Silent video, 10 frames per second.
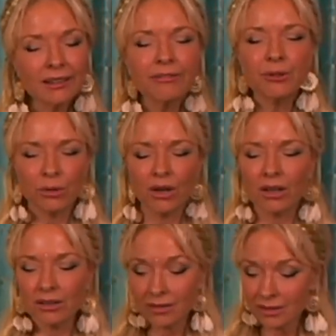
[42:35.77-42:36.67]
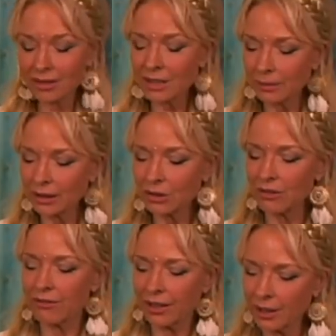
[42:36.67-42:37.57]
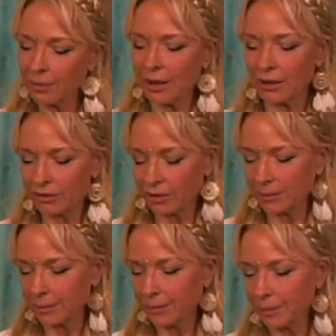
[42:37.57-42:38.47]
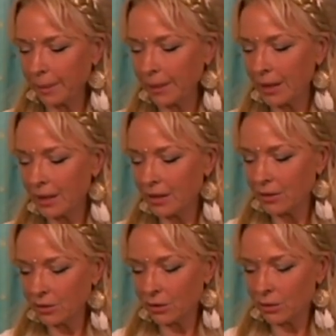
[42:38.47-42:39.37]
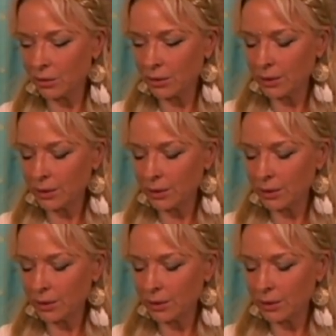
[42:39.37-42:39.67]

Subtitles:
If you are, then this mantra is very powerful. So,